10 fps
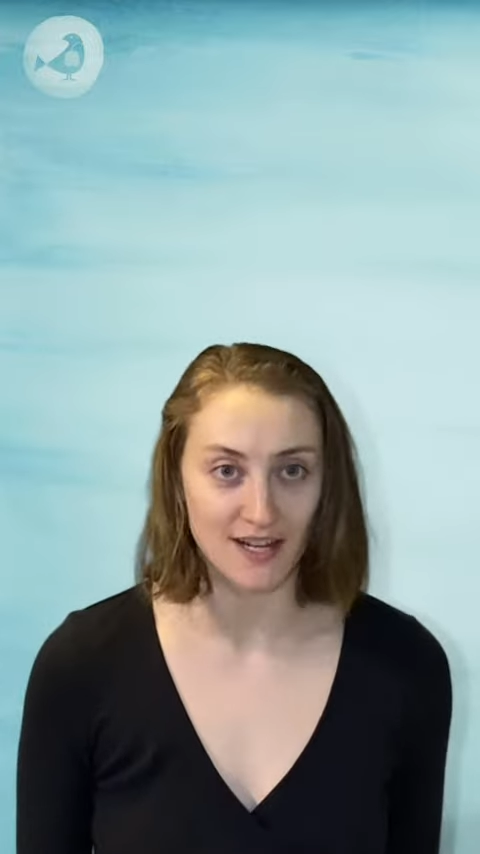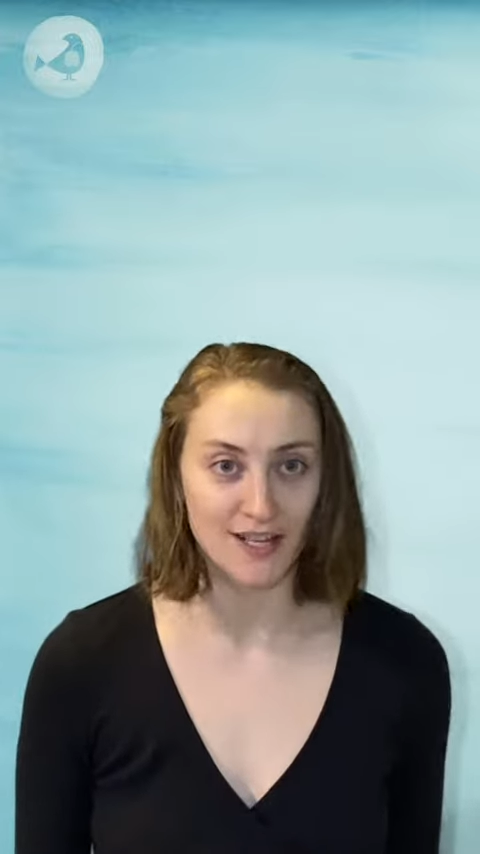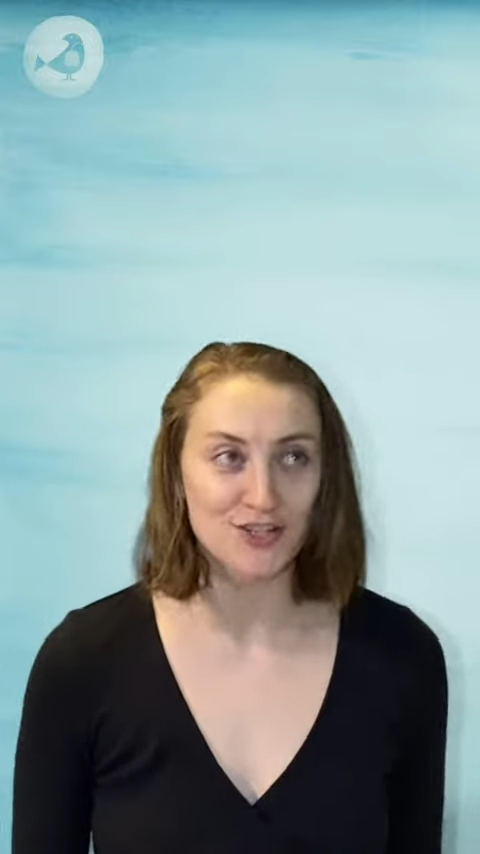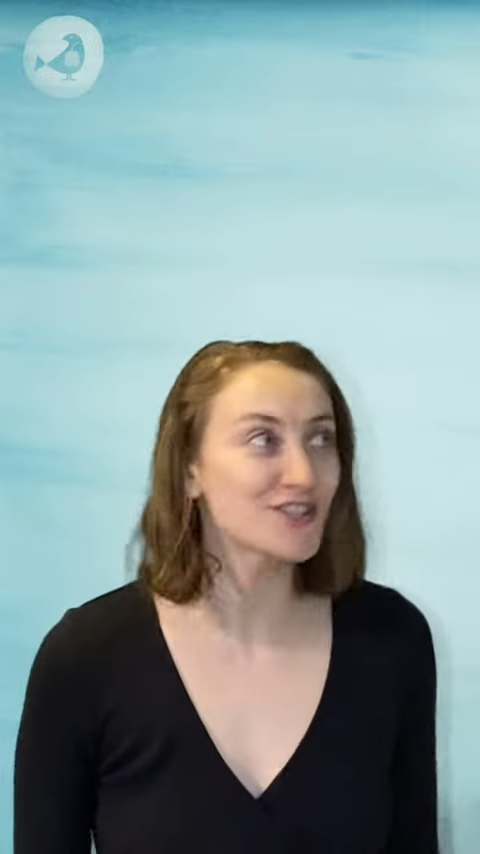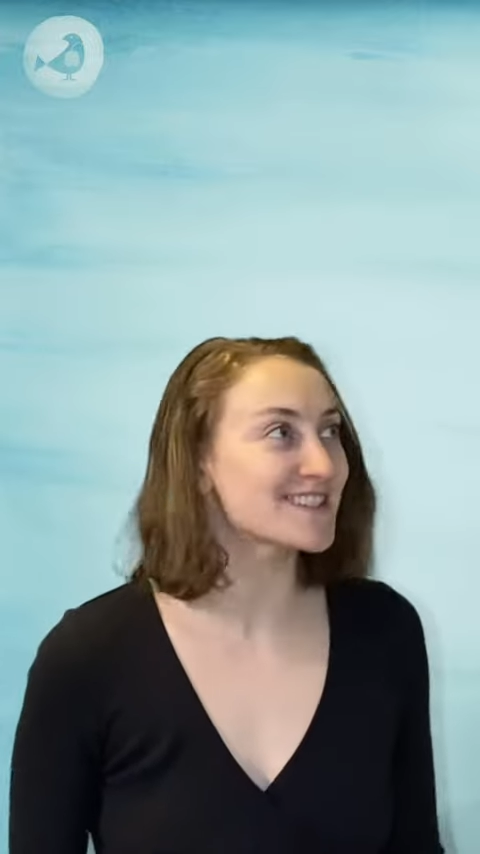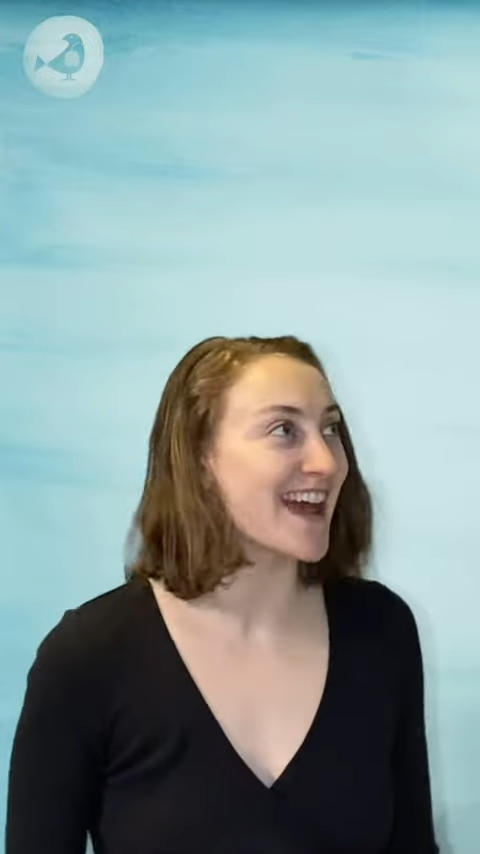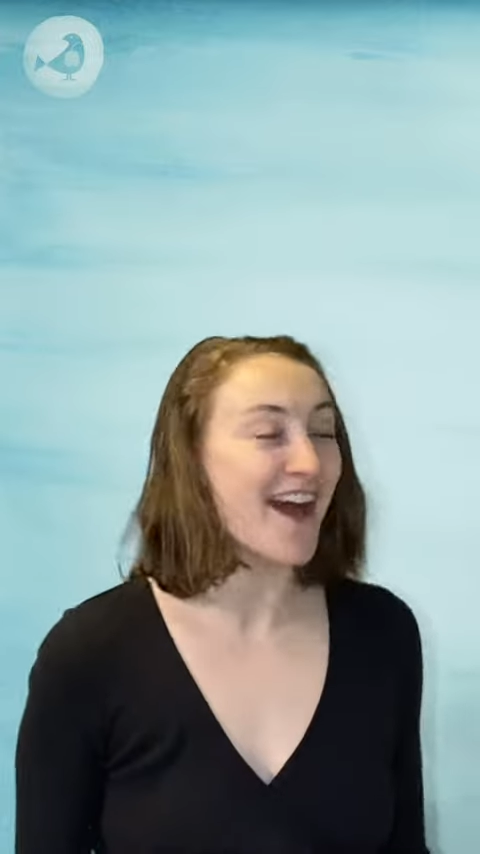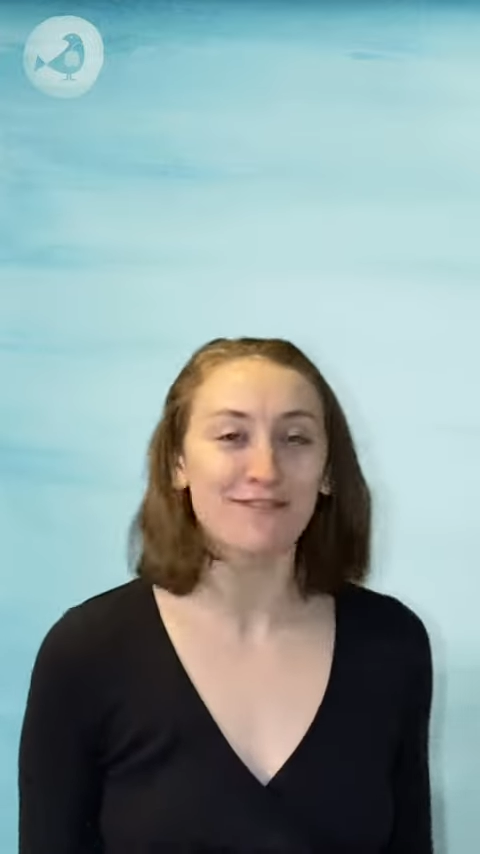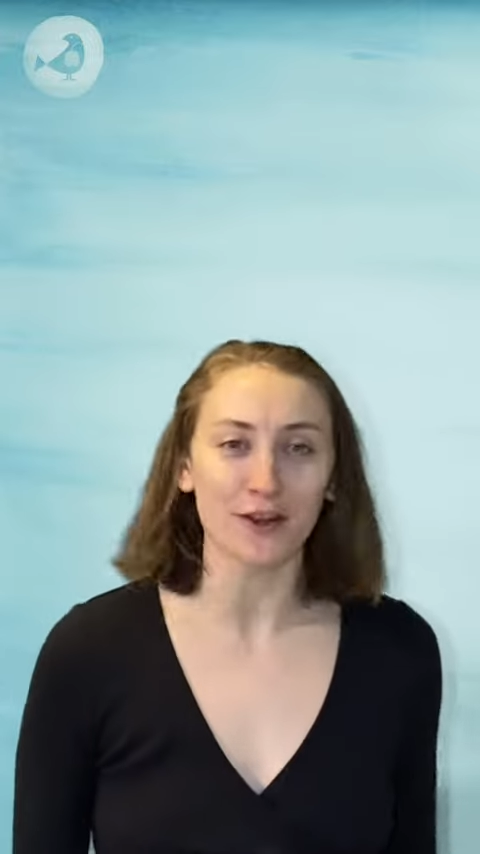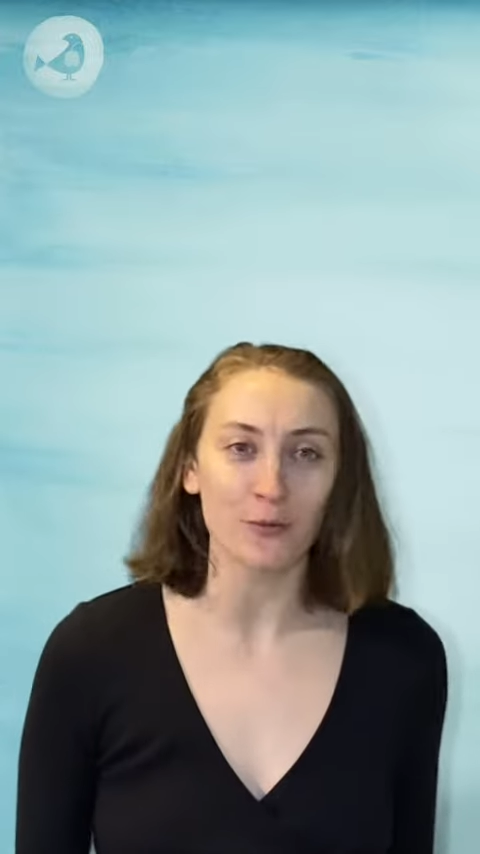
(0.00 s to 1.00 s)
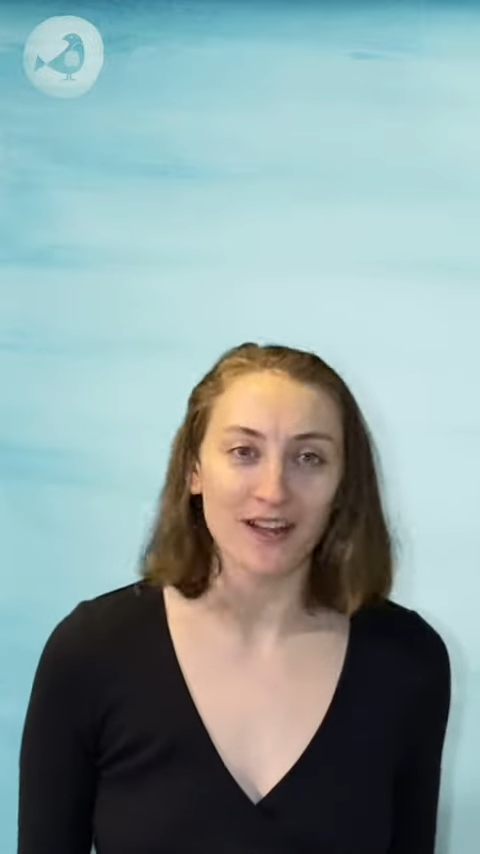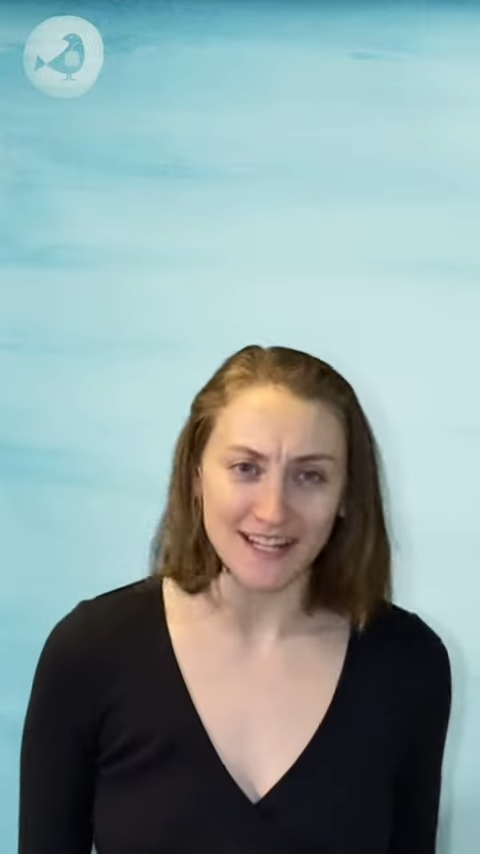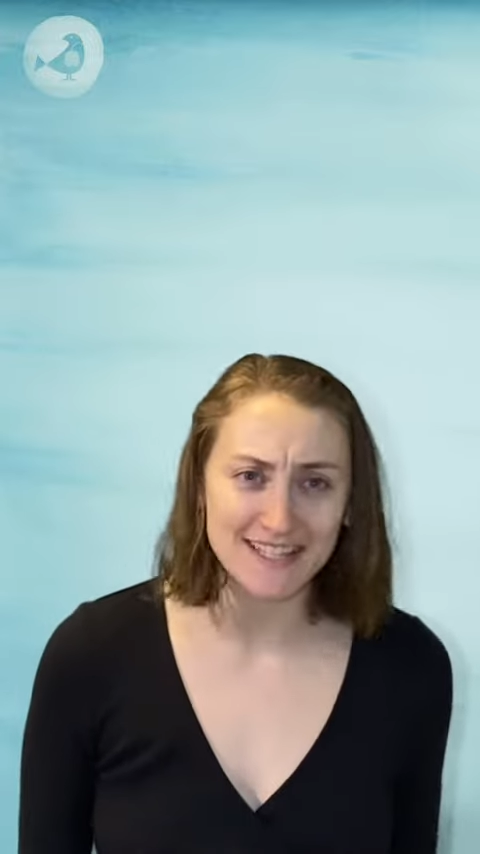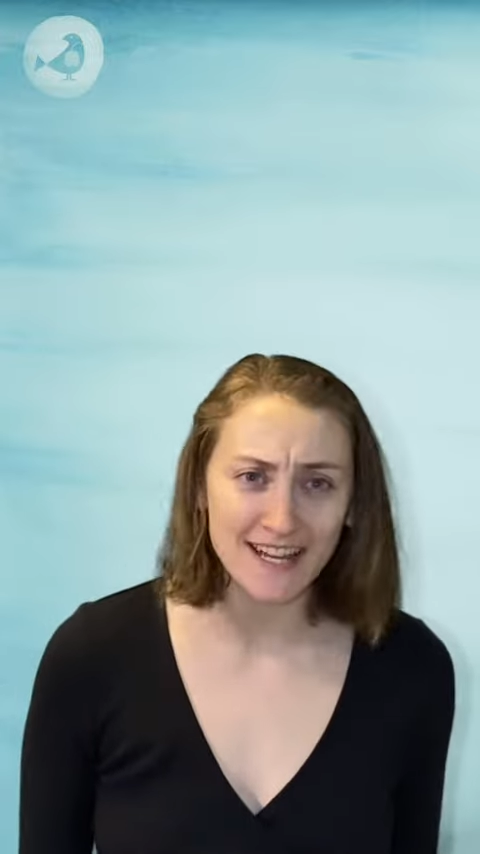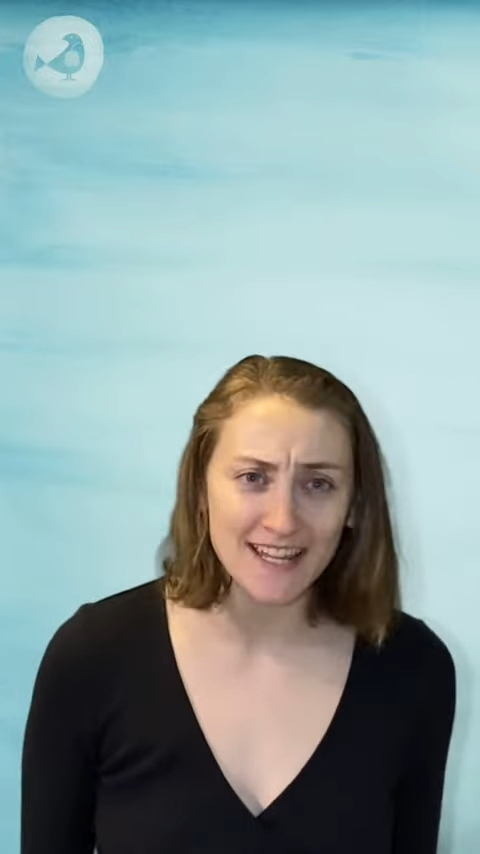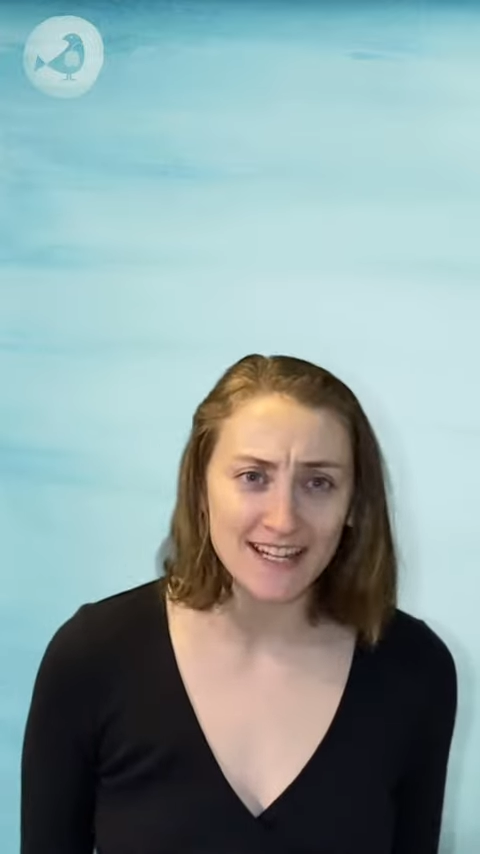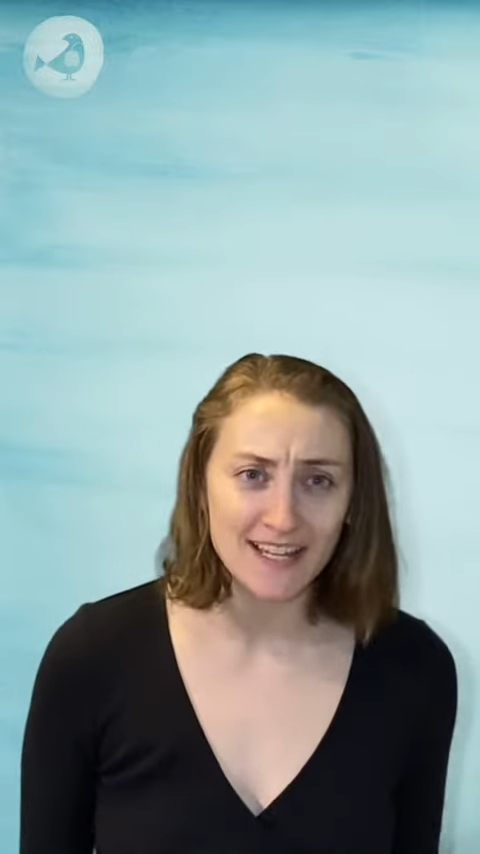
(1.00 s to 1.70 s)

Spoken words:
Just everyone, isn't it?